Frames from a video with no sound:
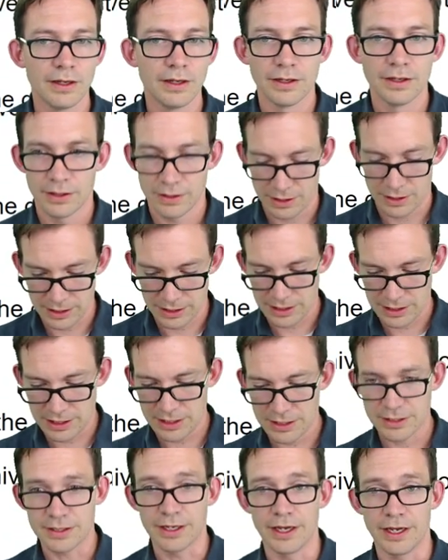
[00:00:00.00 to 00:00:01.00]
And he
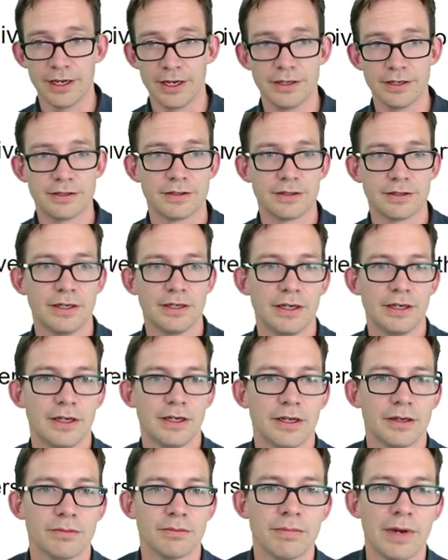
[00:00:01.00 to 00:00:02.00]
said,
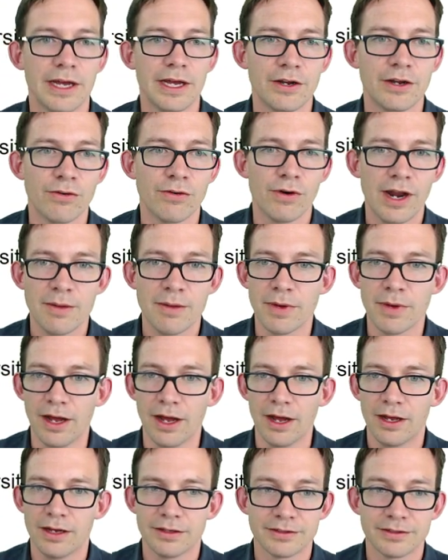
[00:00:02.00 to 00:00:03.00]
my grandma,
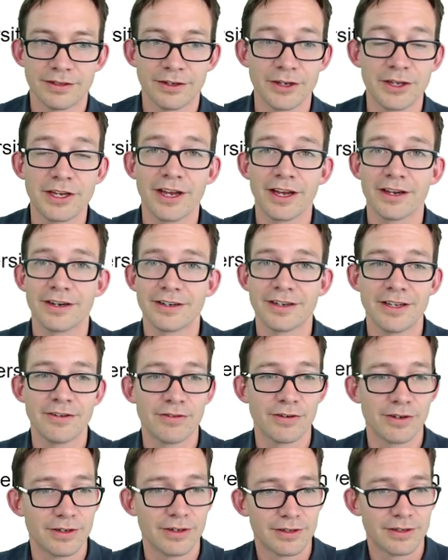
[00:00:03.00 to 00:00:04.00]
well, he got
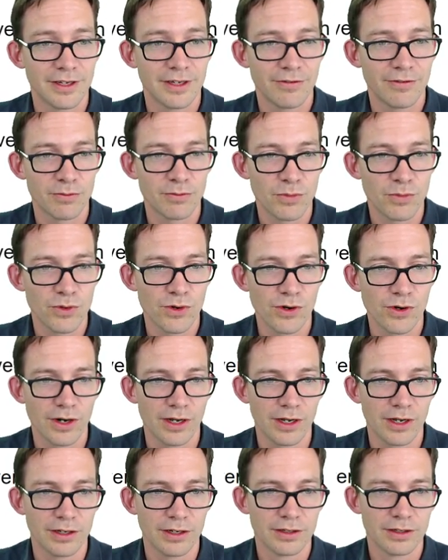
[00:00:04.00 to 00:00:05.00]
even more
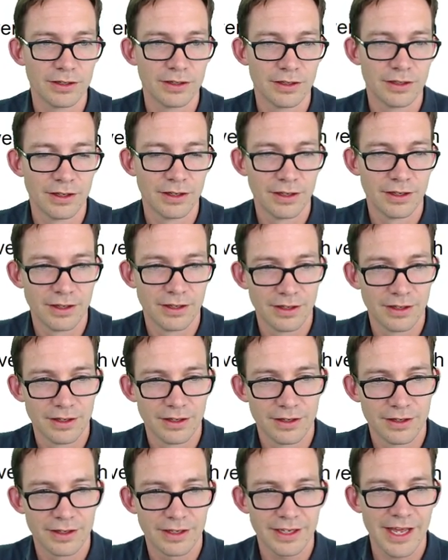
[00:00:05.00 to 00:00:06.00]

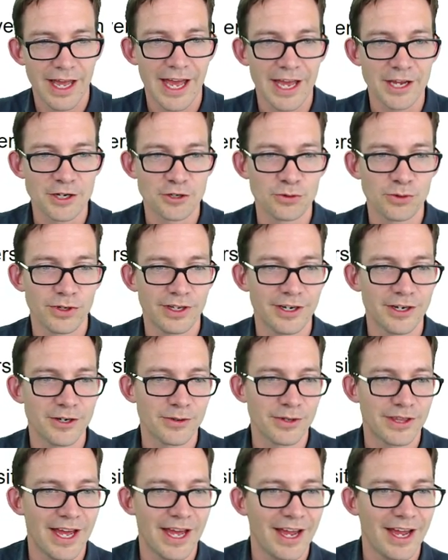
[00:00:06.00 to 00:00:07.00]
casual here with
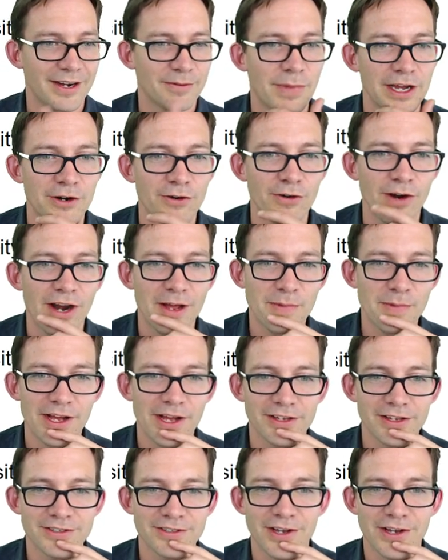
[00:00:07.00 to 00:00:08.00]
that. My grandma
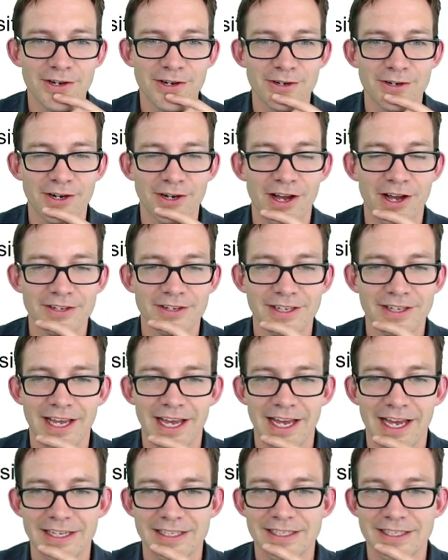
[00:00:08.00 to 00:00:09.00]
saw her lost
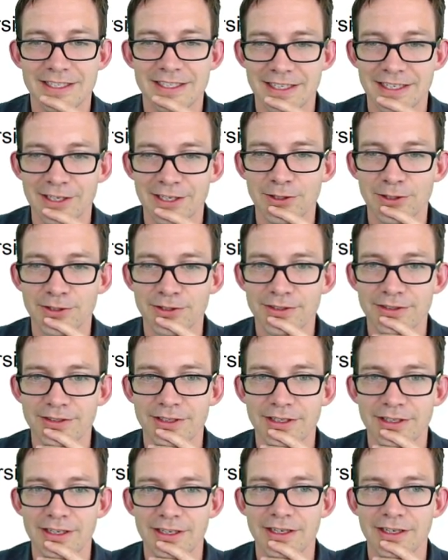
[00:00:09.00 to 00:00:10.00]
cat, Skittles,
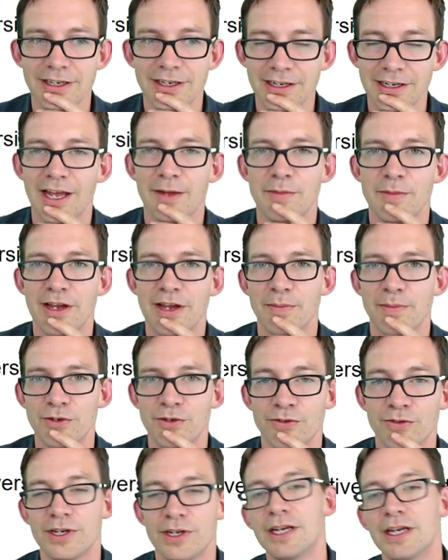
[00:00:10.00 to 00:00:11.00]
climbing up a
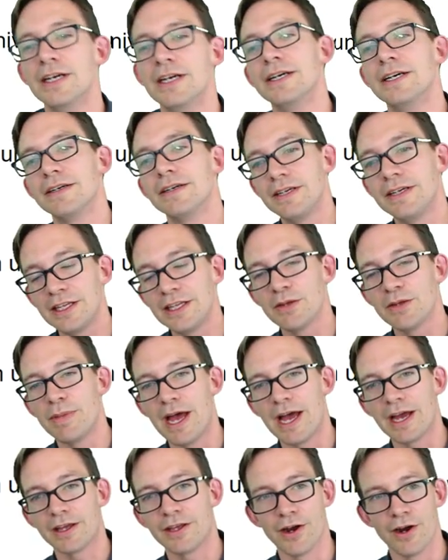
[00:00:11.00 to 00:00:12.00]
tree. In the
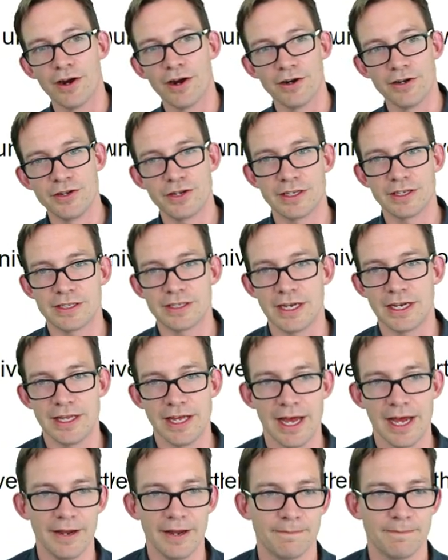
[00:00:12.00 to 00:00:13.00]
backyard, you could say
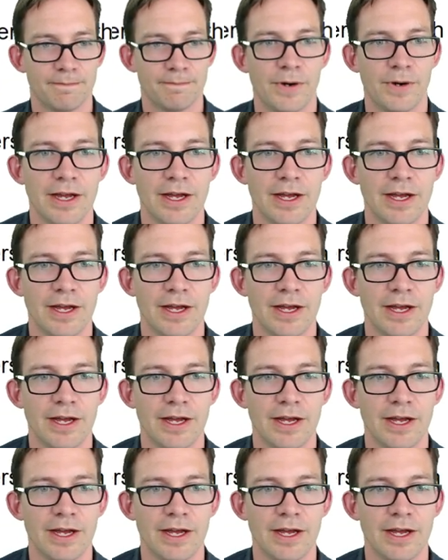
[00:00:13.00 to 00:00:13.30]
that, right?